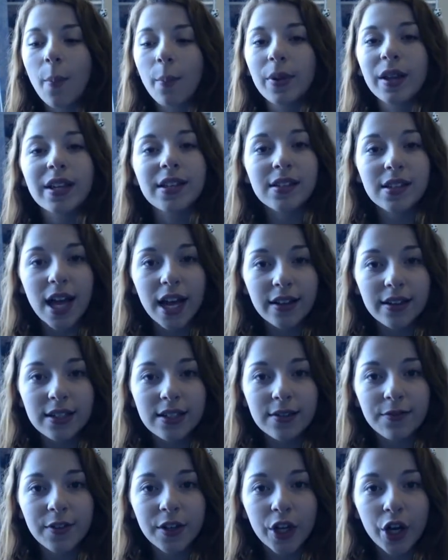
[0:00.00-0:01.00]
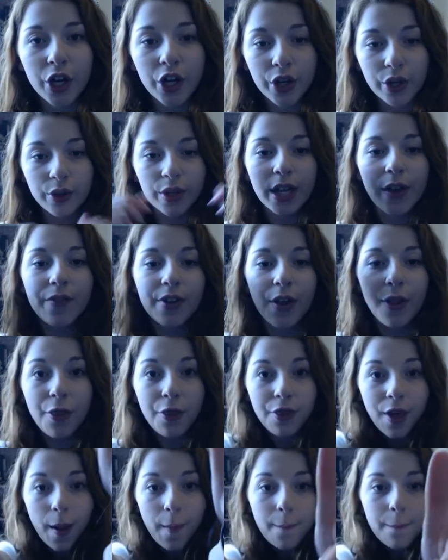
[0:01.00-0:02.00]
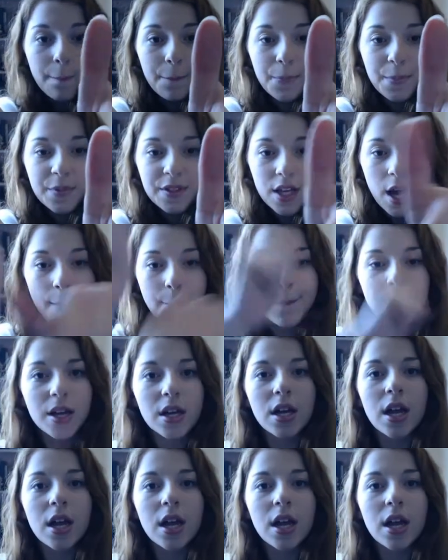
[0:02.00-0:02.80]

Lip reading: Please like this video. Give it a thumbs up.